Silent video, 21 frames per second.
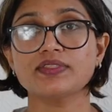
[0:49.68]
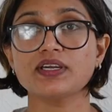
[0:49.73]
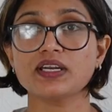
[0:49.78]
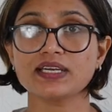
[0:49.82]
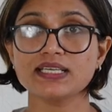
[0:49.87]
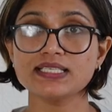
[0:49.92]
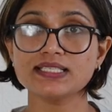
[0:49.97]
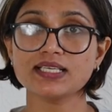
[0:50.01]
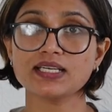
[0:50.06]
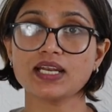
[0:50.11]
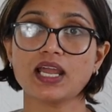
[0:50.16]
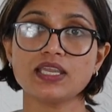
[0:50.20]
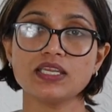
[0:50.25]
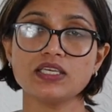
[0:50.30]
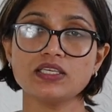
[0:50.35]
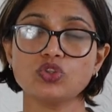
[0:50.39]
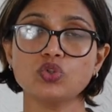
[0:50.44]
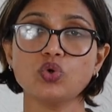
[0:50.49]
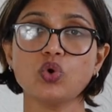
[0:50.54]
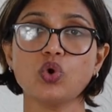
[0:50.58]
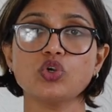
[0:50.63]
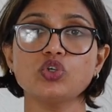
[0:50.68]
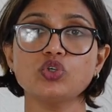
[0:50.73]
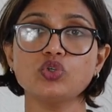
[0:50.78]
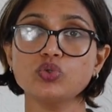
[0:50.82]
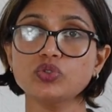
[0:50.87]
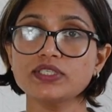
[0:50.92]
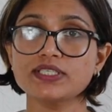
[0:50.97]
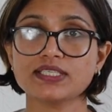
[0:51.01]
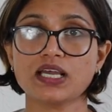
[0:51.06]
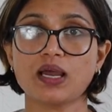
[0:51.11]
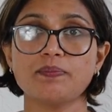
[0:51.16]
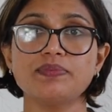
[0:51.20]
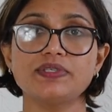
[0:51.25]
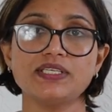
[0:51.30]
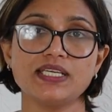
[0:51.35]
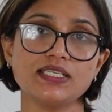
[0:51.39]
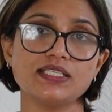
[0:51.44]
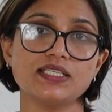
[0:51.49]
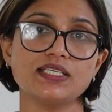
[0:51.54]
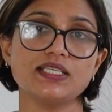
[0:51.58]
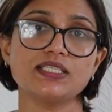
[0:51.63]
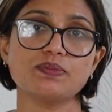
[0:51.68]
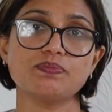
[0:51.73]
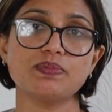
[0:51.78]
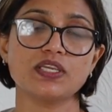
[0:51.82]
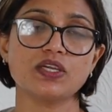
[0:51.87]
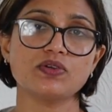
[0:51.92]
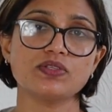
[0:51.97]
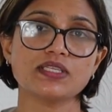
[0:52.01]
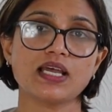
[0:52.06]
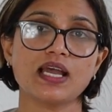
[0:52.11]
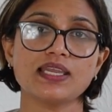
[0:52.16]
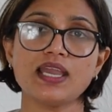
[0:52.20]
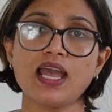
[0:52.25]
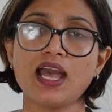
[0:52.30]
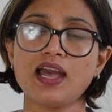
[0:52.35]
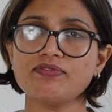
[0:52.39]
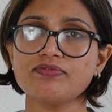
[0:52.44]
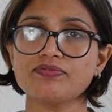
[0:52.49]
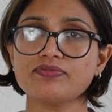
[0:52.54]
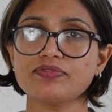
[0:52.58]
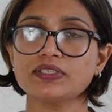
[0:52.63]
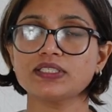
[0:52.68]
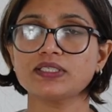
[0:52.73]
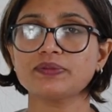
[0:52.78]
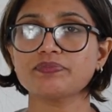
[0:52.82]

The reason I thought to do this update is because I have